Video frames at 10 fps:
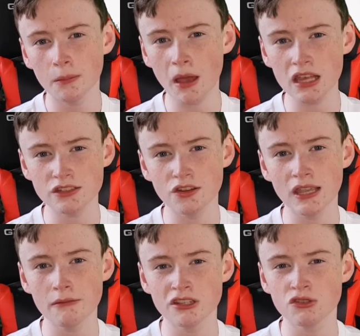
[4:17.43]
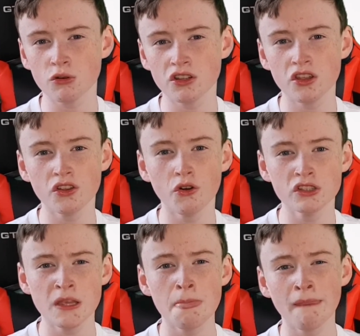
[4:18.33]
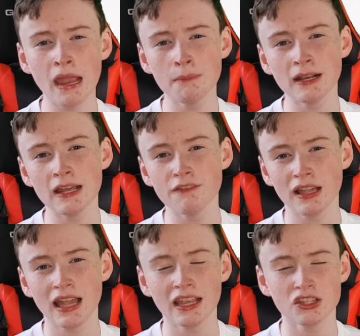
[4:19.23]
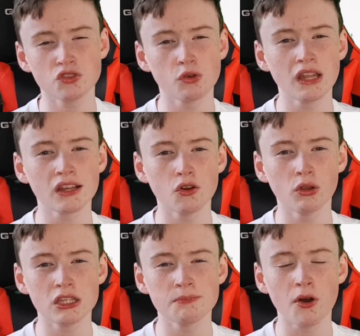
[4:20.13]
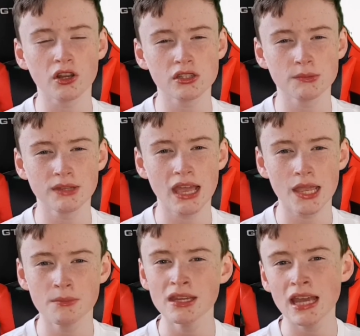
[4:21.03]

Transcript: Past two games, he scored two goals. I believe Elanga scoring that goal has bought us some time.